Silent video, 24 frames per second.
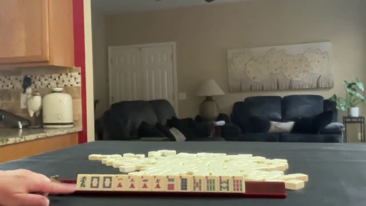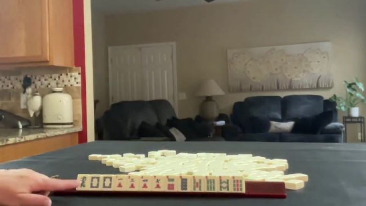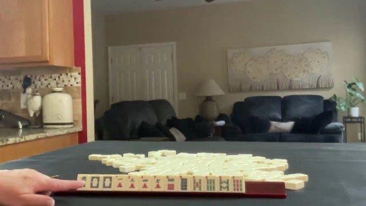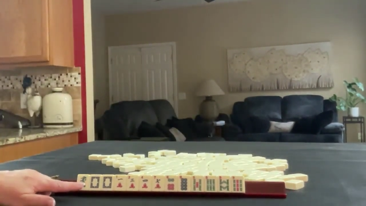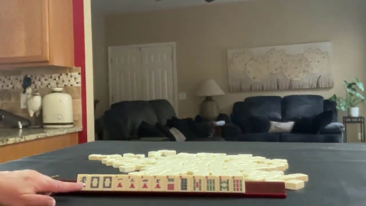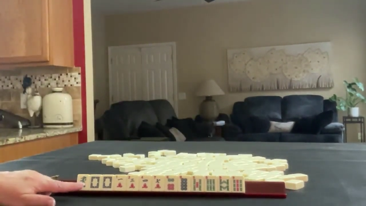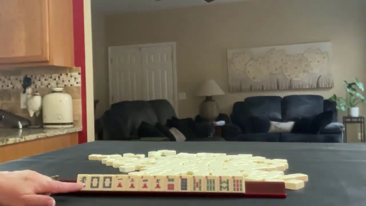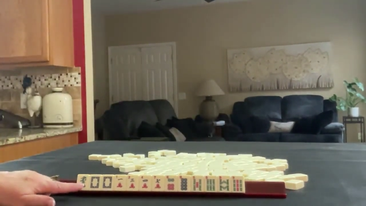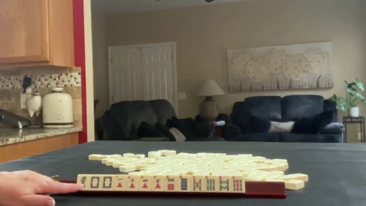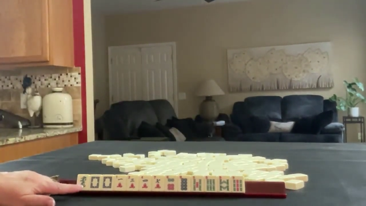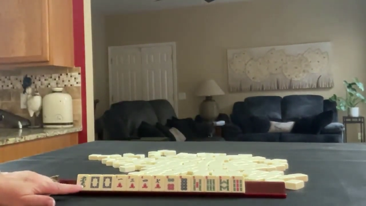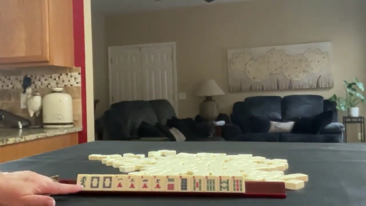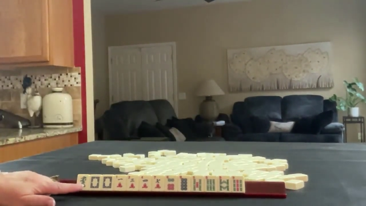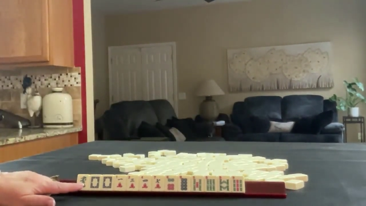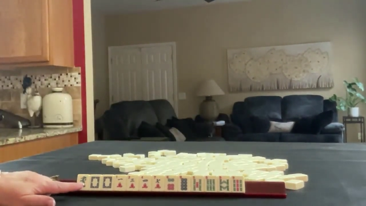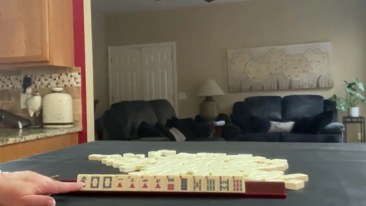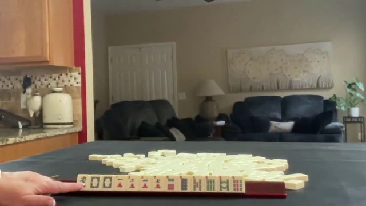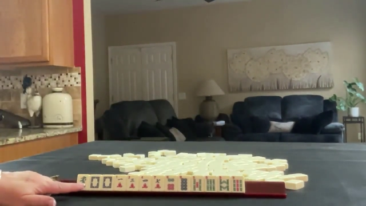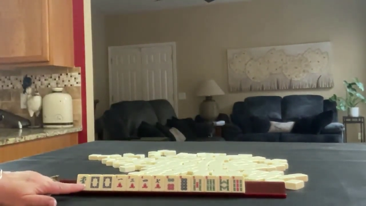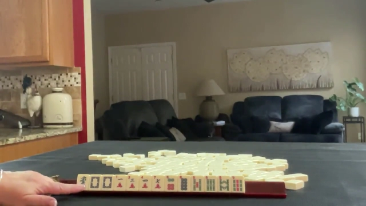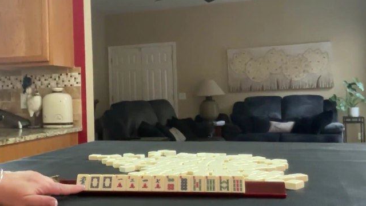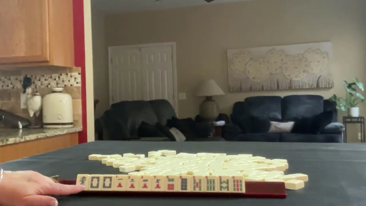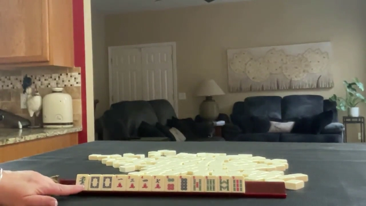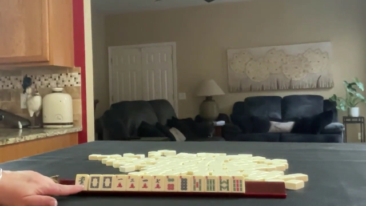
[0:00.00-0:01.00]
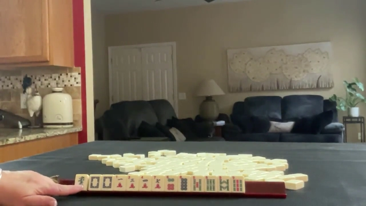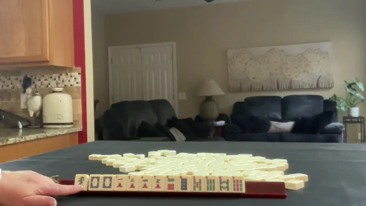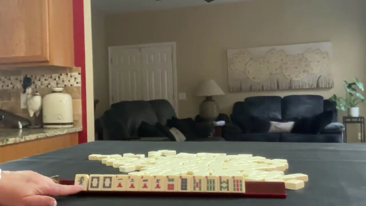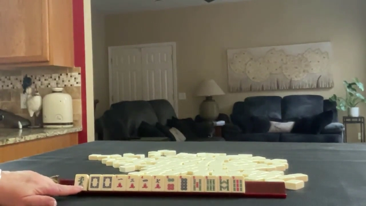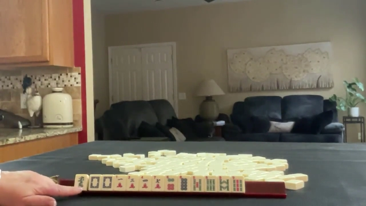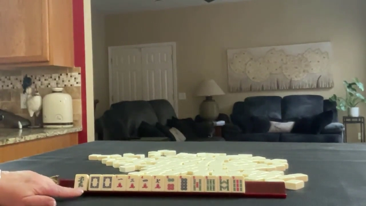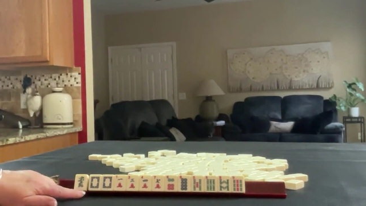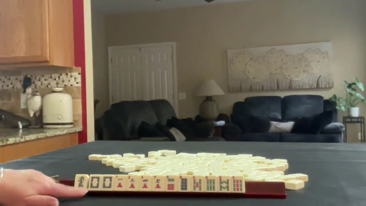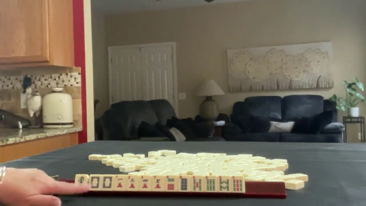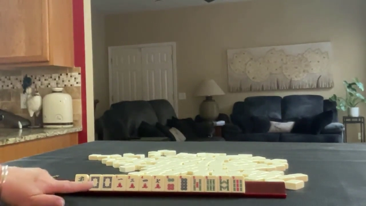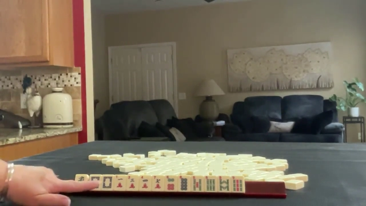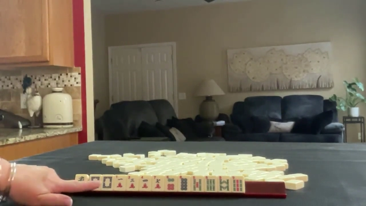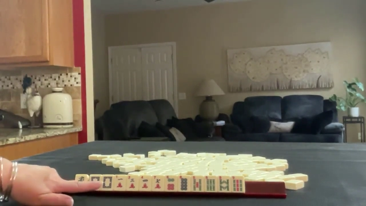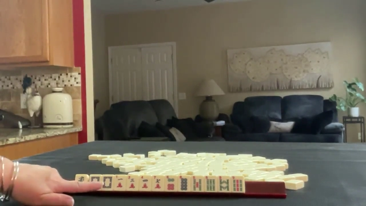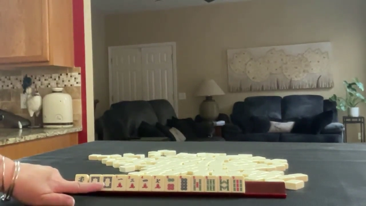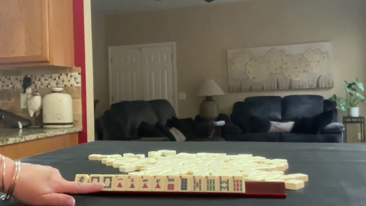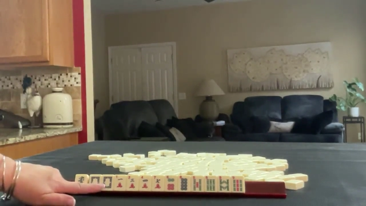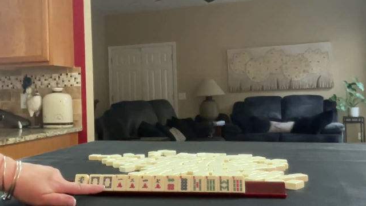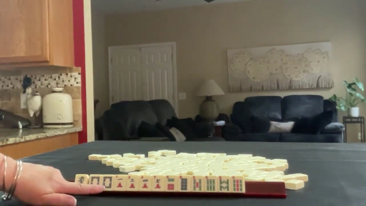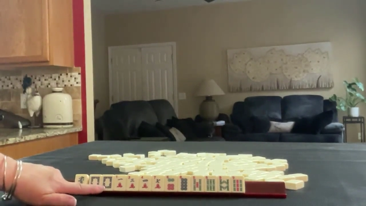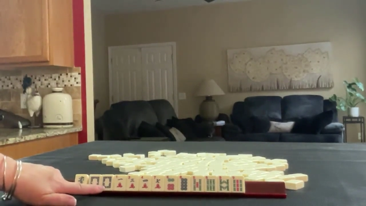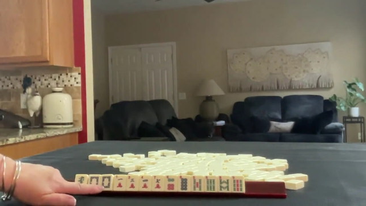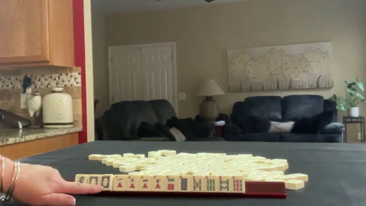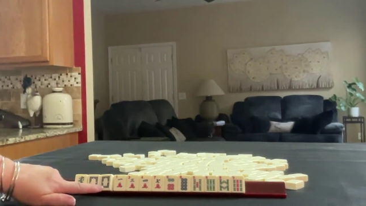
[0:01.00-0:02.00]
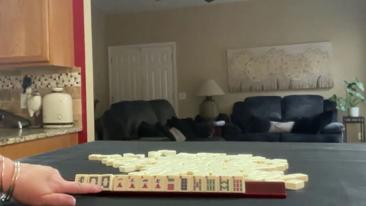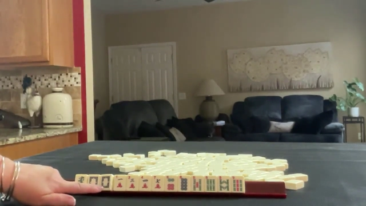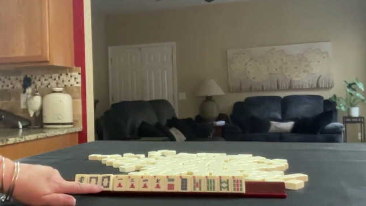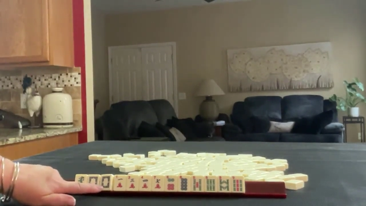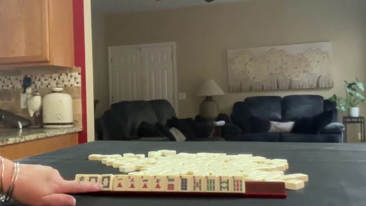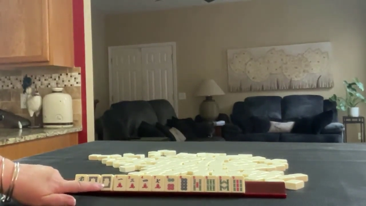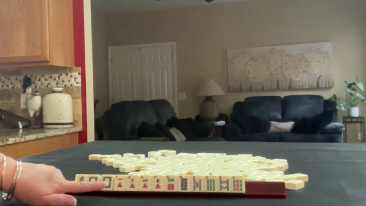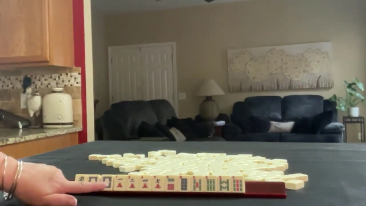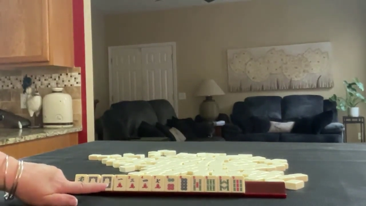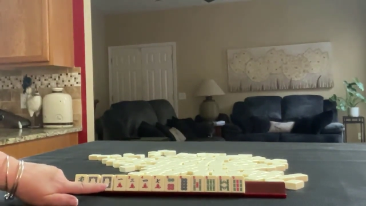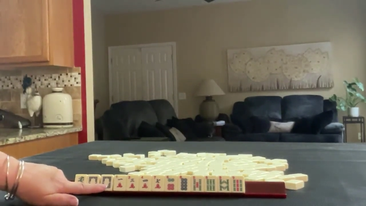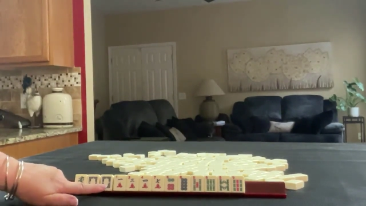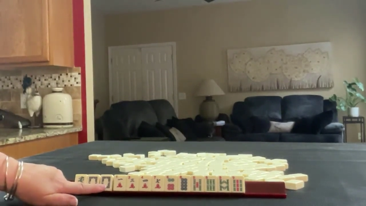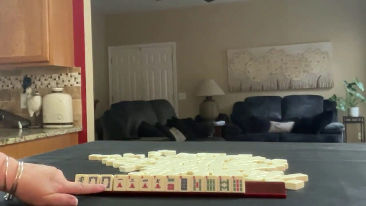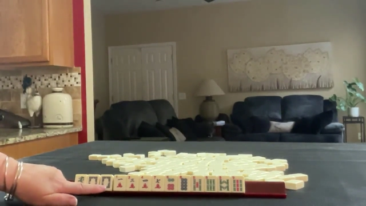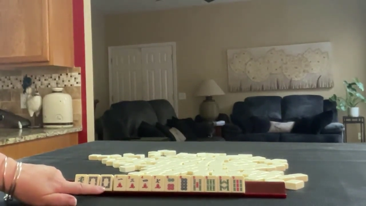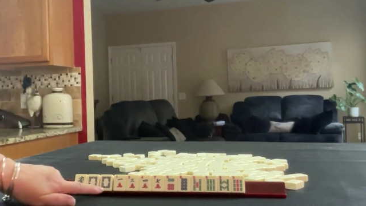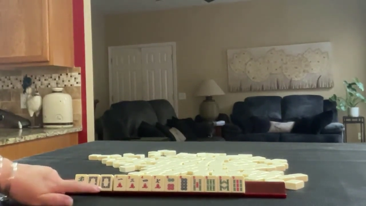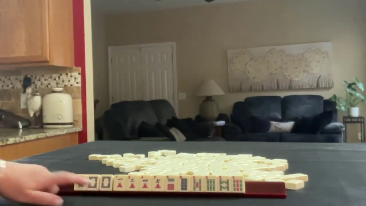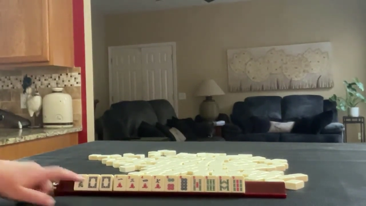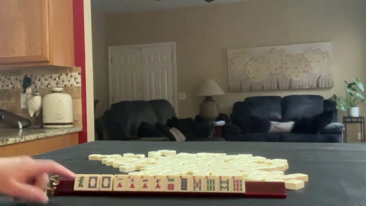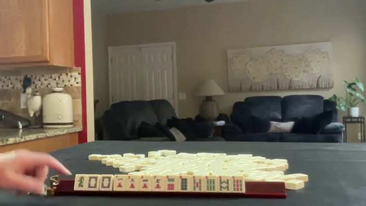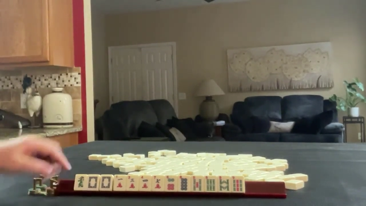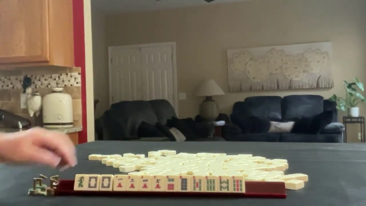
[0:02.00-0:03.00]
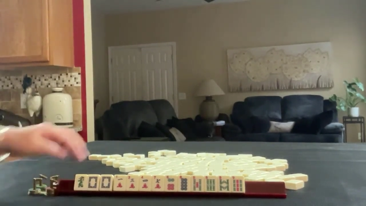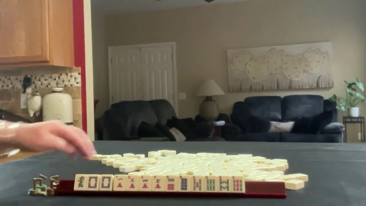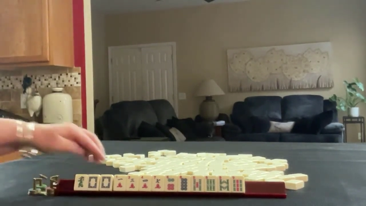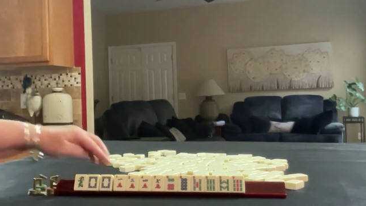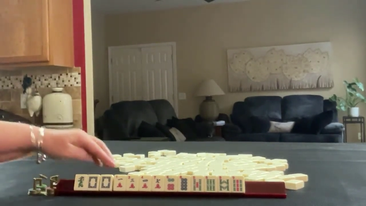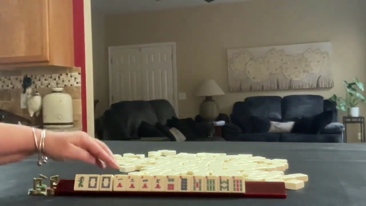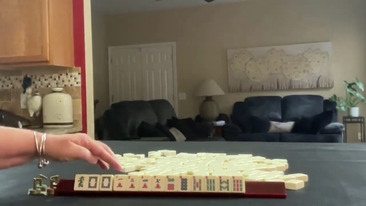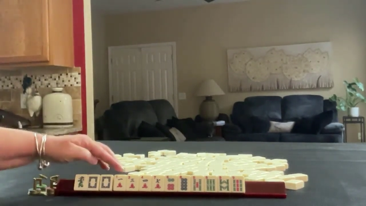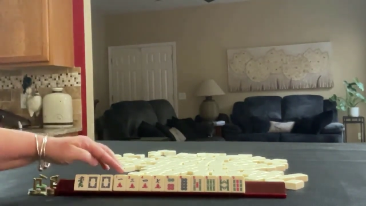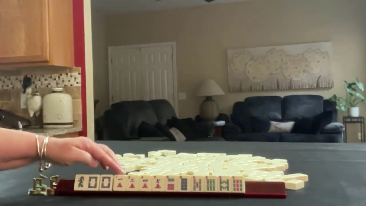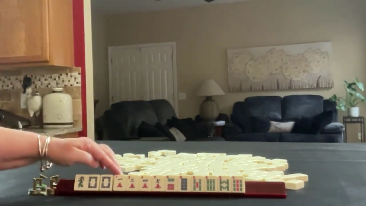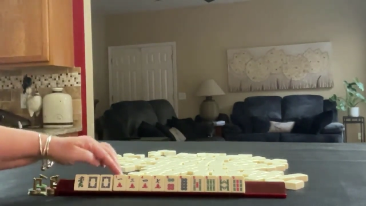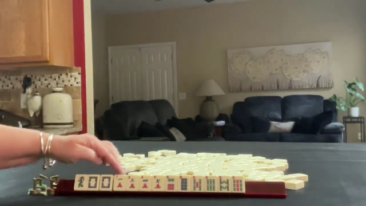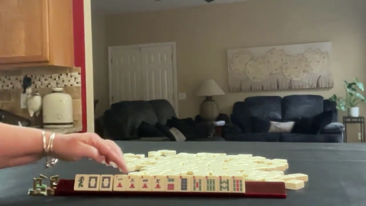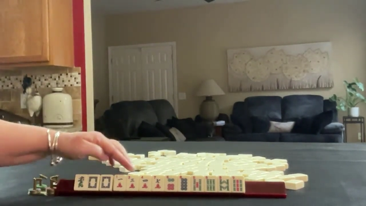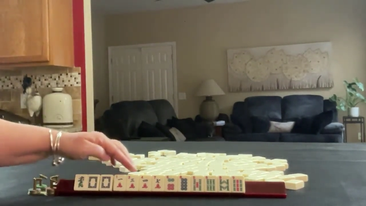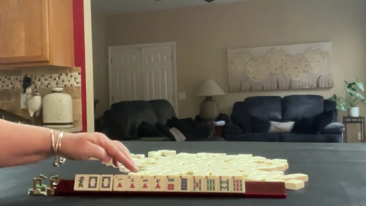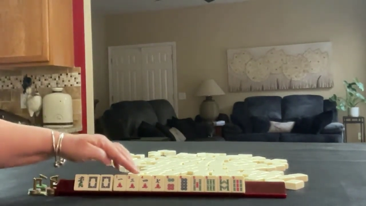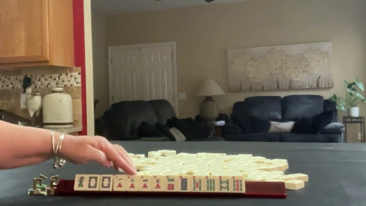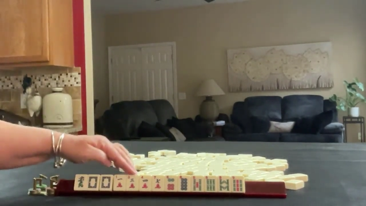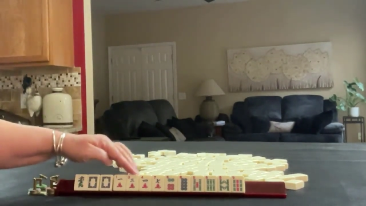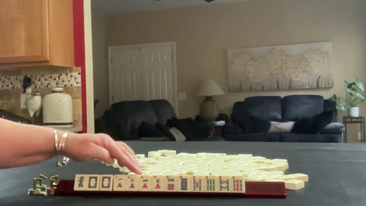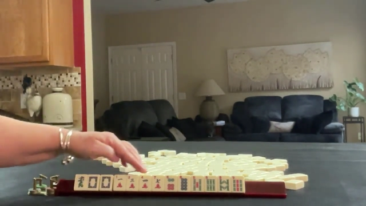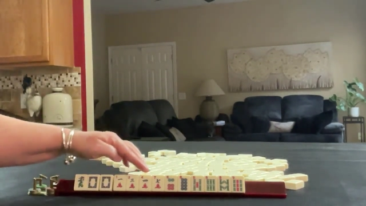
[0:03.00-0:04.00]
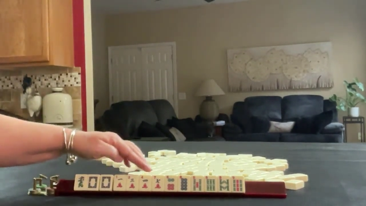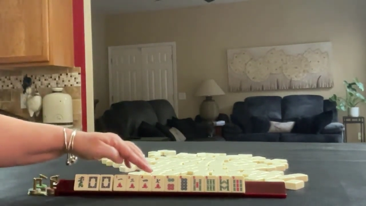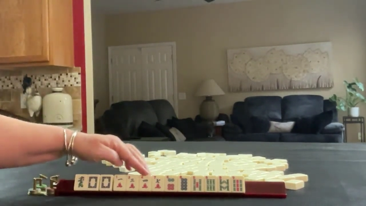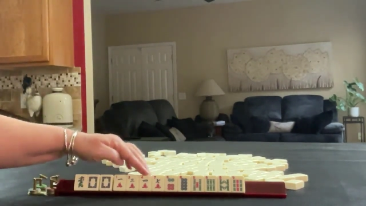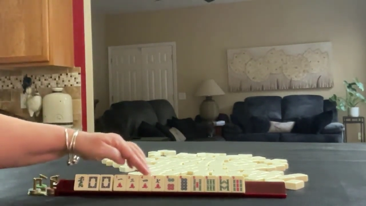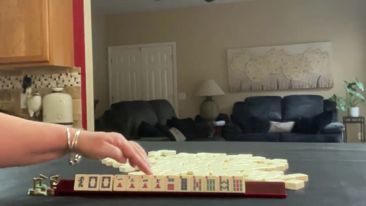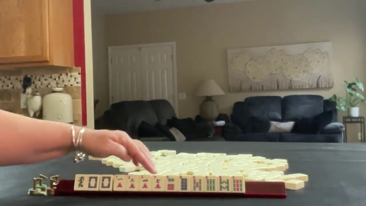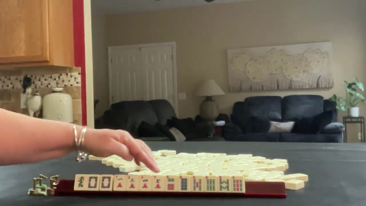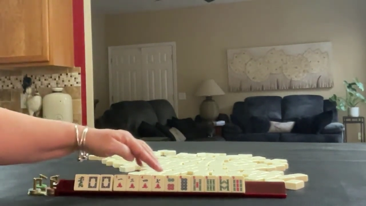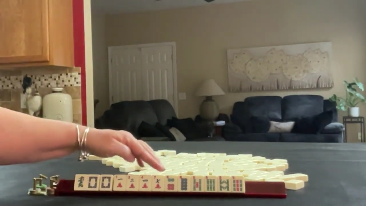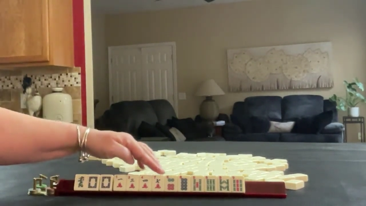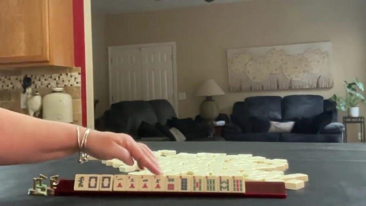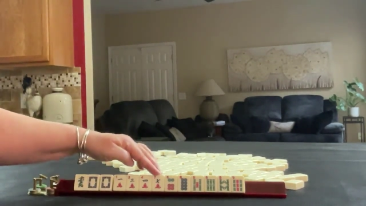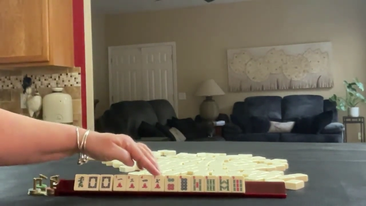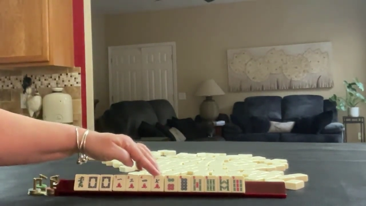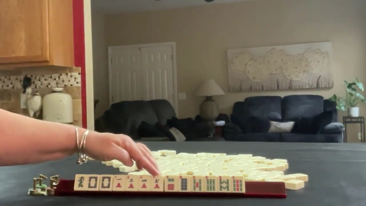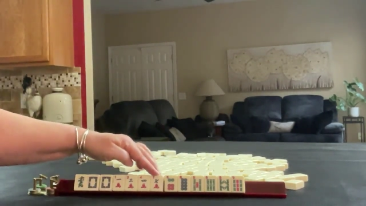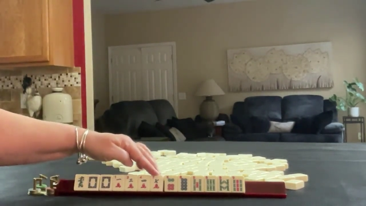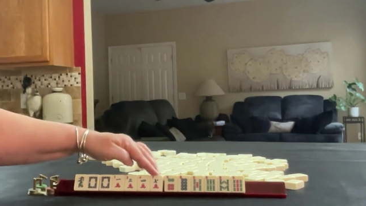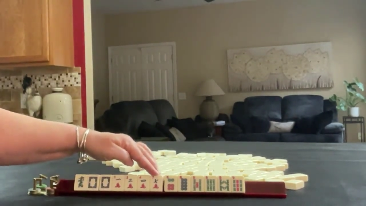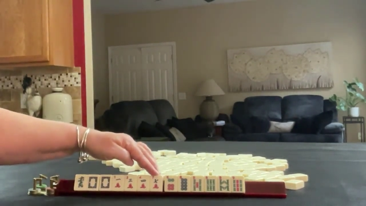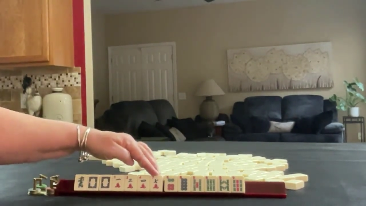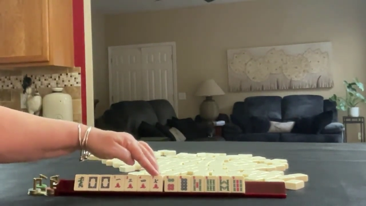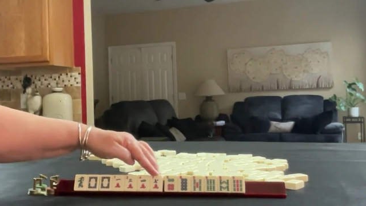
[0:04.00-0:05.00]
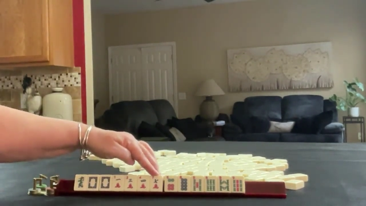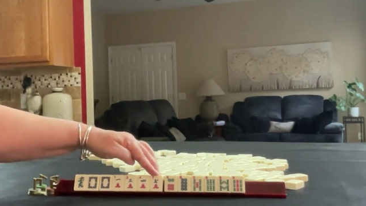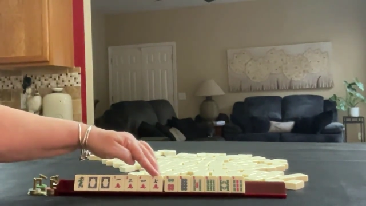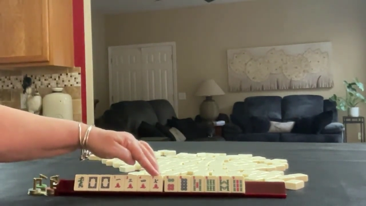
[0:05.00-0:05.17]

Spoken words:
(no speaker visible)